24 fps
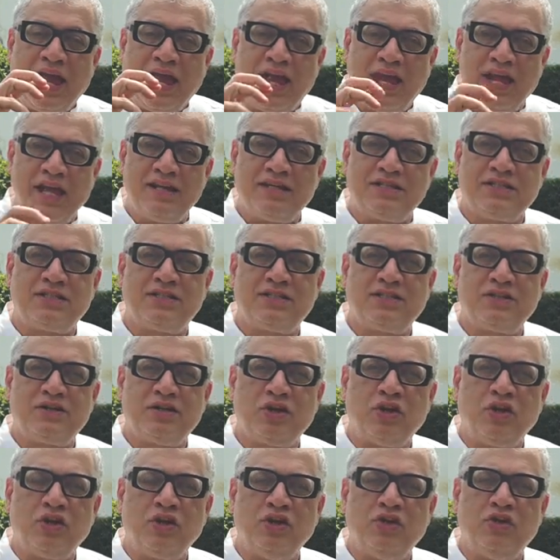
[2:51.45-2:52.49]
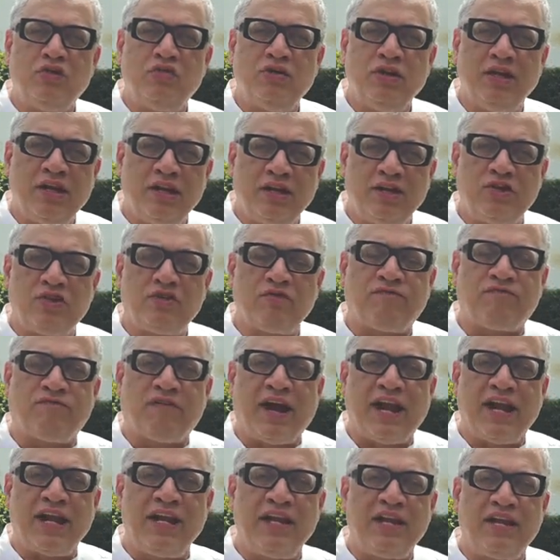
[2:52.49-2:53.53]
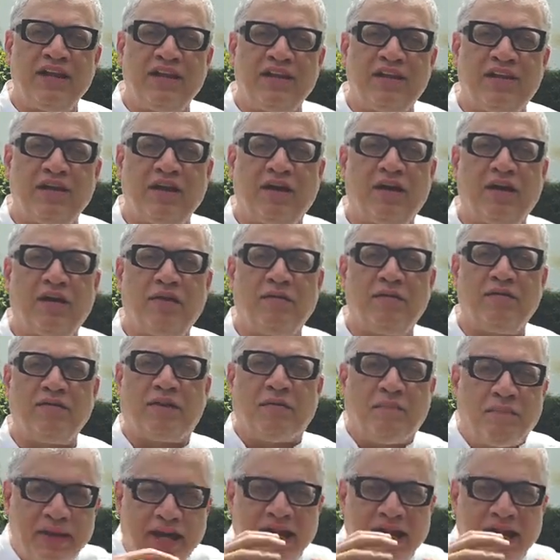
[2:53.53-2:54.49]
is you need to find the